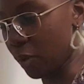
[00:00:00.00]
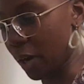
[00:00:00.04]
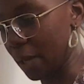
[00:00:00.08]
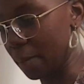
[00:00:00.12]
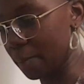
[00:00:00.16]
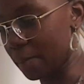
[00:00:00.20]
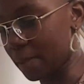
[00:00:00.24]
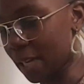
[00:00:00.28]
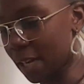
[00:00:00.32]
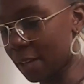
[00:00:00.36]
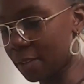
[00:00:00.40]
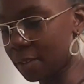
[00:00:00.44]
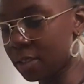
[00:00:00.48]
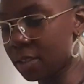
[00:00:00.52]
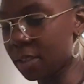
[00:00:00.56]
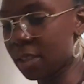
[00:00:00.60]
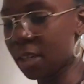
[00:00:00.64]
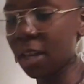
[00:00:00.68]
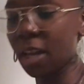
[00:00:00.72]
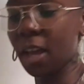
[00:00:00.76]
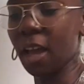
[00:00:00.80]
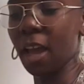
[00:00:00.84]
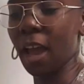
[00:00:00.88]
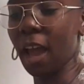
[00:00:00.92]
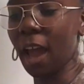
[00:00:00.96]
wipe down,
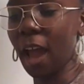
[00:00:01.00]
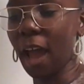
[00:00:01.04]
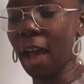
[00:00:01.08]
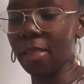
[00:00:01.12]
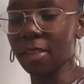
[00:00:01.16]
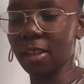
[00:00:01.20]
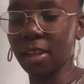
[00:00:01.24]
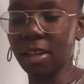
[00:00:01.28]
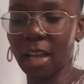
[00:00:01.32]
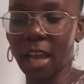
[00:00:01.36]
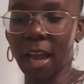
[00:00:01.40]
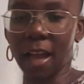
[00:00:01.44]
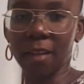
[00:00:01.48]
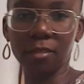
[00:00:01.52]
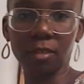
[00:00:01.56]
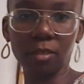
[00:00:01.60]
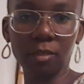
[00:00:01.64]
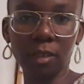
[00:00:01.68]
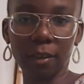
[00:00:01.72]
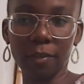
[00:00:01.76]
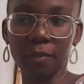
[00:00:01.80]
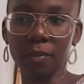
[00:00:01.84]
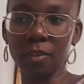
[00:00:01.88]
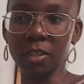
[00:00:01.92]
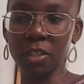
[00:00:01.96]
and then after
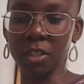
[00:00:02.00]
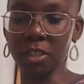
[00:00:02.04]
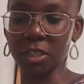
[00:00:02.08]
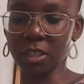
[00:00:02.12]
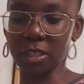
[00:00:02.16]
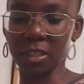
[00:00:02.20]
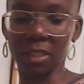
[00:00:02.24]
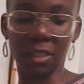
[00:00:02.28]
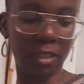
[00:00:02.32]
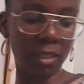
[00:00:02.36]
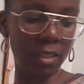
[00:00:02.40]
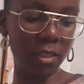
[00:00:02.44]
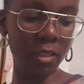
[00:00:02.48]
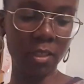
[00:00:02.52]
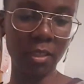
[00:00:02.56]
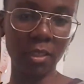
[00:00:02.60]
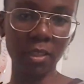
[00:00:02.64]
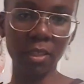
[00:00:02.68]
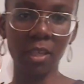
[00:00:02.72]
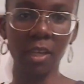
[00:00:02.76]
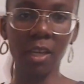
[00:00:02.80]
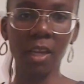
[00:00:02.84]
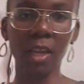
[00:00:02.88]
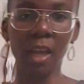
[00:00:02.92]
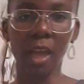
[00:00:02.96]
I finished eating,
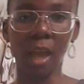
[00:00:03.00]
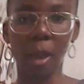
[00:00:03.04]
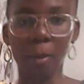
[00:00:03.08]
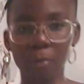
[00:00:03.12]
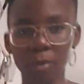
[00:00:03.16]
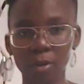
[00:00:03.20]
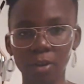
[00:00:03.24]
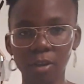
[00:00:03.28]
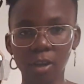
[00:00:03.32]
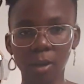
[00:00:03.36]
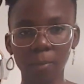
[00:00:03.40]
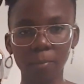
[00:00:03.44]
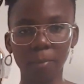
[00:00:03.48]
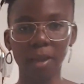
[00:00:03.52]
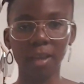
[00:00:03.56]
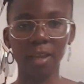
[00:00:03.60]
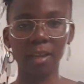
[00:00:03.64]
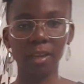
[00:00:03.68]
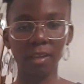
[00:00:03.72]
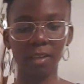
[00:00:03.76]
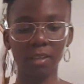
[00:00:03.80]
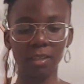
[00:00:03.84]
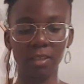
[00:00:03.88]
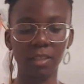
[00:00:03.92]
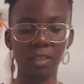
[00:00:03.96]
I'm going to come back
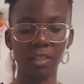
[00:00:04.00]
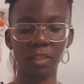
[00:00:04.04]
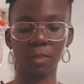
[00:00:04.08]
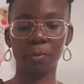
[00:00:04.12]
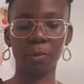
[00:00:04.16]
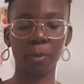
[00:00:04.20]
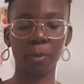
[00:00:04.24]
and clean this